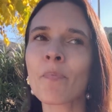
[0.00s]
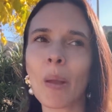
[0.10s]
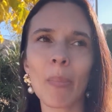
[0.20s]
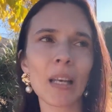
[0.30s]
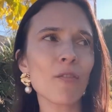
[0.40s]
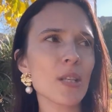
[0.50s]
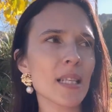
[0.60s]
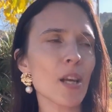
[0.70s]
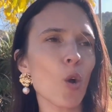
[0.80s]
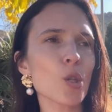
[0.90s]
But if you
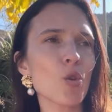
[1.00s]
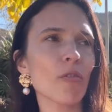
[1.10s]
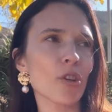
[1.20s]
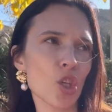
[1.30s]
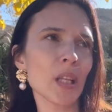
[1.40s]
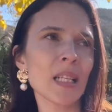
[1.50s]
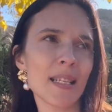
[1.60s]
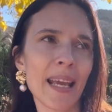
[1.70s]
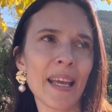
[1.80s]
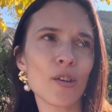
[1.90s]
see also a visual
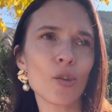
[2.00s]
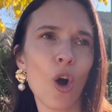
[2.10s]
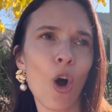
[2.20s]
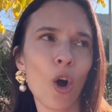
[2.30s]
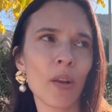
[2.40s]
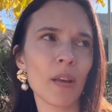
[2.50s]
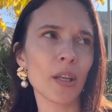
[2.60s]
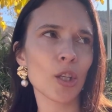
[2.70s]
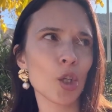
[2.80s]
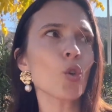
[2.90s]
indicator on that
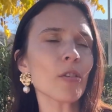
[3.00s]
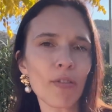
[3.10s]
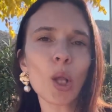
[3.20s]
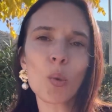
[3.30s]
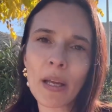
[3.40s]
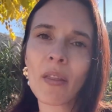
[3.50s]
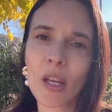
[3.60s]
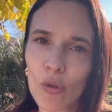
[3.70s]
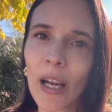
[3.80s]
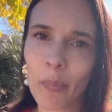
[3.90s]
you're following the
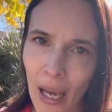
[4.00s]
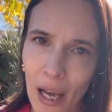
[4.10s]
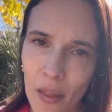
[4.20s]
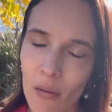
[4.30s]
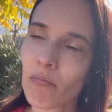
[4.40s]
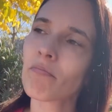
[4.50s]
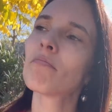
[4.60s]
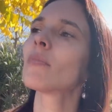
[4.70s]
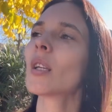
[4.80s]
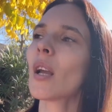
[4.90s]
correct path,
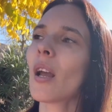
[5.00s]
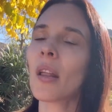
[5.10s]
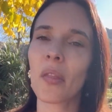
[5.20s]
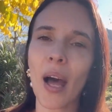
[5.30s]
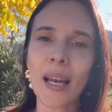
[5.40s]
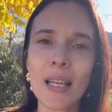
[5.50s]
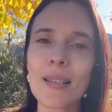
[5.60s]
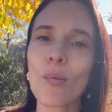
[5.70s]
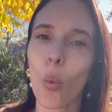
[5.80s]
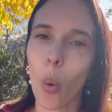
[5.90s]
that
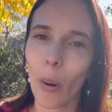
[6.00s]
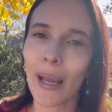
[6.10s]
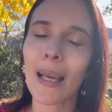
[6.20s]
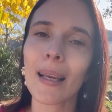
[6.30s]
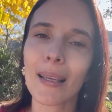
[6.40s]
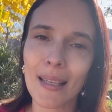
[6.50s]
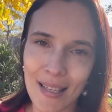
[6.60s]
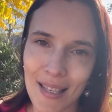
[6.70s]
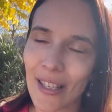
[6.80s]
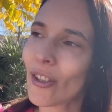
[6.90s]
is way
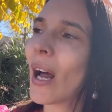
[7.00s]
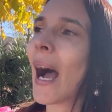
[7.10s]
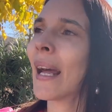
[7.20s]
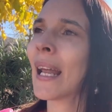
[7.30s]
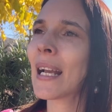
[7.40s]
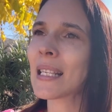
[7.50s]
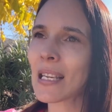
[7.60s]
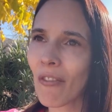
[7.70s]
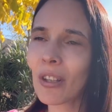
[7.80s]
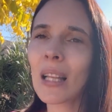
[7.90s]
easier. And I
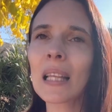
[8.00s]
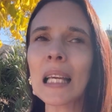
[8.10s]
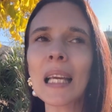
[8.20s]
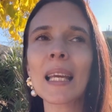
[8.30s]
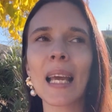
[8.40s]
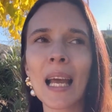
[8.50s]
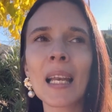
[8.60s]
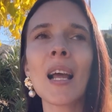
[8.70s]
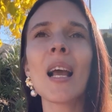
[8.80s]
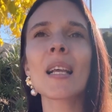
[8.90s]
definitely
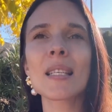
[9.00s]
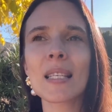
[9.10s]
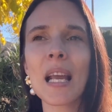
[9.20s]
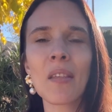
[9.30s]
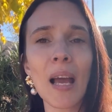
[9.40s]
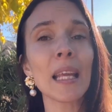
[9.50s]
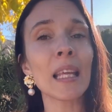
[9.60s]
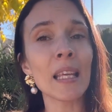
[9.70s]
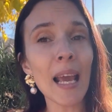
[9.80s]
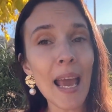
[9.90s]
can say that
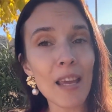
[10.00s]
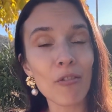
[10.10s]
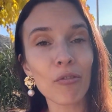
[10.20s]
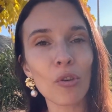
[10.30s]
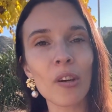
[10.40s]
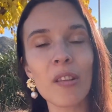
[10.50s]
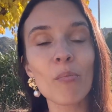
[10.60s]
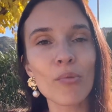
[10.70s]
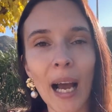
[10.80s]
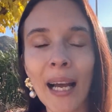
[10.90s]
yay for the
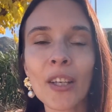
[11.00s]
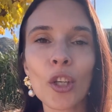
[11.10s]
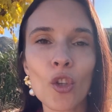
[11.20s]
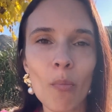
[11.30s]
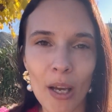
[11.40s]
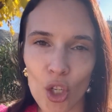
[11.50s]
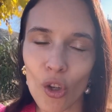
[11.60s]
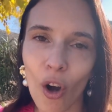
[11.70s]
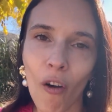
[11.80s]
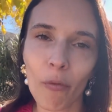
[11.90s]
brand new
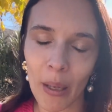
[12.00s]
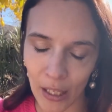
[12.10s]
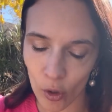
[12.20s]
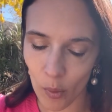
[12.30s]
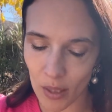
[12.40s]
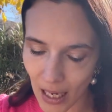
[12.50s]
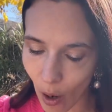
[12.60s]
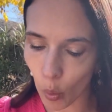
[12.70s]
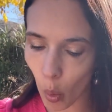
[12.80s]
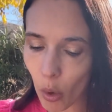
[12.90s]
measure of Benidorm
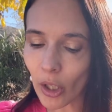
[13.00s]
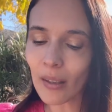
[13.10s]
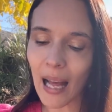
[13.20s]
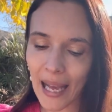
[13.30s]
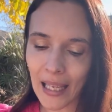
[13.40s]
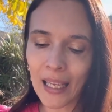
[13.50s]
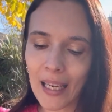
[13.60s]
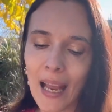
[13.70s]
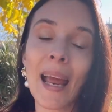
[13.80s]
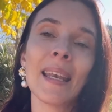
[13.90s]
town. We were lacking
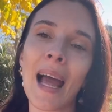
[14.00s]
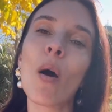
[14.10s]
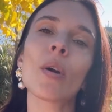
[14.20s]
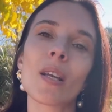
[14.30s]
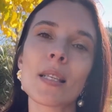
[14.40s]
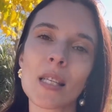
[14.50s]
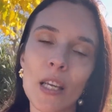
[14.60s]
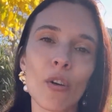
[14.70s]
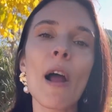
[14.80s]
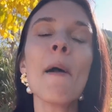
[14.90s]
it and now it is
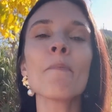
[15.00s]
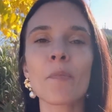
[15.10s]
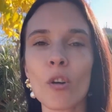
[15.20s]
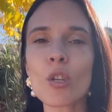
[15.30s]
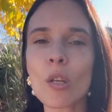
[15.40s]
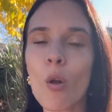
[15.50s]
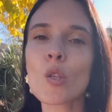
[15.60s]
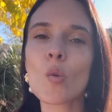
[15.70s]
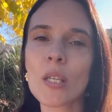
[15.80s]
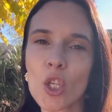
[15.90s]
here. There's
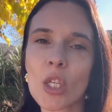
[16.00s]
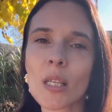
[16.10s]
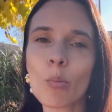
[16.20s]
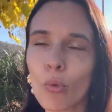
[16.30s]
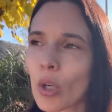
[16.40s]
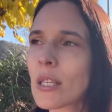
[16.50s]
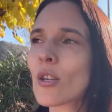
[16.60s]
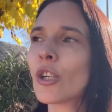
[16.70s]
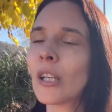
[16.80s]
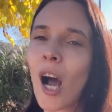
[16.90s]
also digital boards
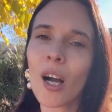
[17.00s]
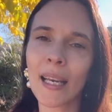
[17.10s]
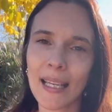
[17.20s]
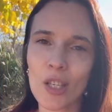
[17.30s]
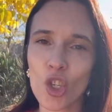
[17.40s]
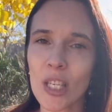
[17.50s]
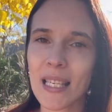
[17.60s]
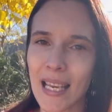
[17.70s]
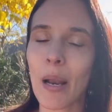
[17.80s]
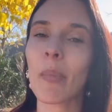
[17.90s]
that are not connected
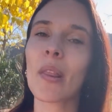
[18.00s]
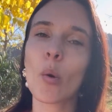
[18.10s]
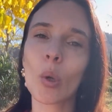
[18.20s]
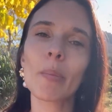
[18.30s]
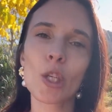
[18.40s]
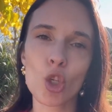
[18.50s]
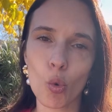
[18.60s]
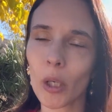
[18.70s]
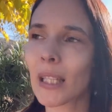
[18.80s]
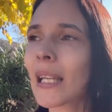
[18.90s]
just yet, but they will be
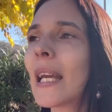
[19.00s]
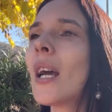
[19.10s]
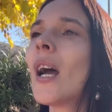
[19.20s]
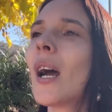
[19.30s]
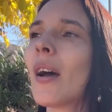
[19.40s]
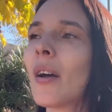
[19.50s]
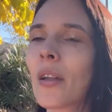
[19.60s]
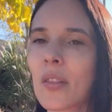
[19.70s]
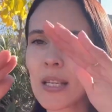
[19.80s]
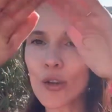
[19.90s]
shortly.
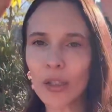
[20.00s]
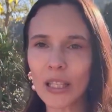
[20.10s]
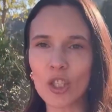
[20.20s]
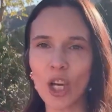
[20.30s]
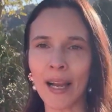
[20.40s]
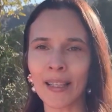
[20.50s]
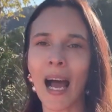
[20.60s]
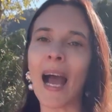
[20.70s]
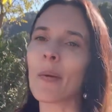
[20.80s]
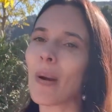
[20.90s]
These are like giant
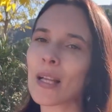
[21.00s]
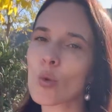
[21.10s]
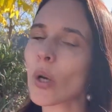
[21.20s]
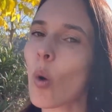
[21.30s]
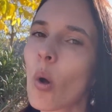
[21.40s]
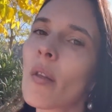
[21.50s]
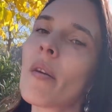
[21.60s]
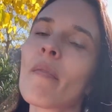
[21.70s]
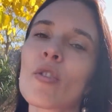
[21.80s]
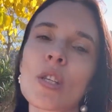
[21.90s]
iPads, we call
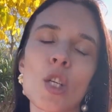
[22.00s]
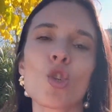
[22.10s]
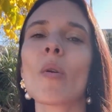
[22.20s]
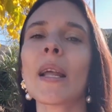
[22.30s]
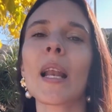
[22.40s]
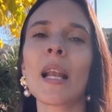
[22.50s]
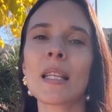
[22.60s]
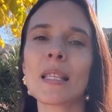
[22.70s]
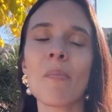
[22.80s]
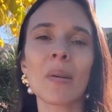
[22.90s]
them. They're situated in
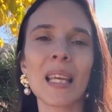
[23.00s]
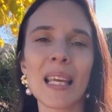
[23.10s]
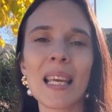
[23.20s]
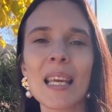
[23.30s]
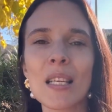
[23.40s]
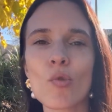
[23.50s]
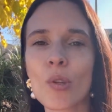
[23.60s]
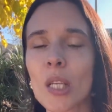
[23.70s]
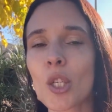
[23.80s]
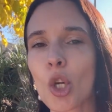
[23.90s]
some key
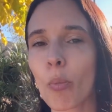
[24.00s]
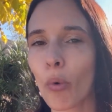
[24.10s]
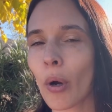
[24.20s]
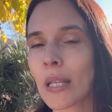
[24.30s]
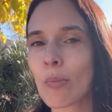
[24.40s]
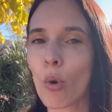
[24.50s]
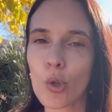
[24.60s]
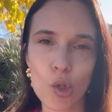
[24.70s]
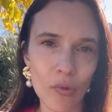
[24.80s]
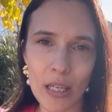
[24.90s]
strategic points,
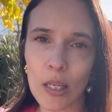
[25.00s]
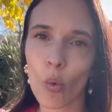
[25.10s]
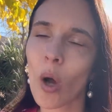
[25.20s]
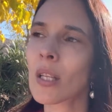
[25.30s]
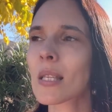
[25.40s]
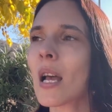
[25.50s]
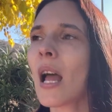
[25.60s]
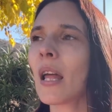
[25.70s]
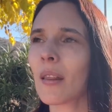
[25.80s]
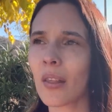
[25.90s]
most touristic ones.
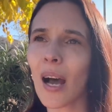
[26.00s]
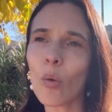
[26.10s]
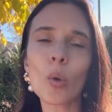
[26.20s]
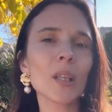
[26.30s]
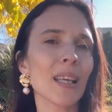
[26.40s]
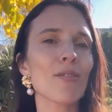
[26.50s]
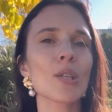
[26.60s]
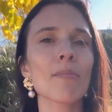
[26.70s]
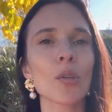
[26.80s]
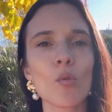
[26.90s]
That will give you
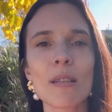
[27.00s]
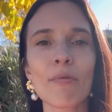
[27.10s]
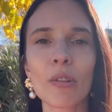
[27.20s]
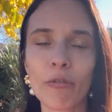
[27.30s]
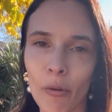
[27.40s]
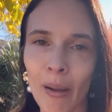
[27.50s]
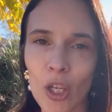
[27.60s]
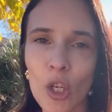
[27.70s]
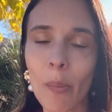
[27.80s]
some useful information.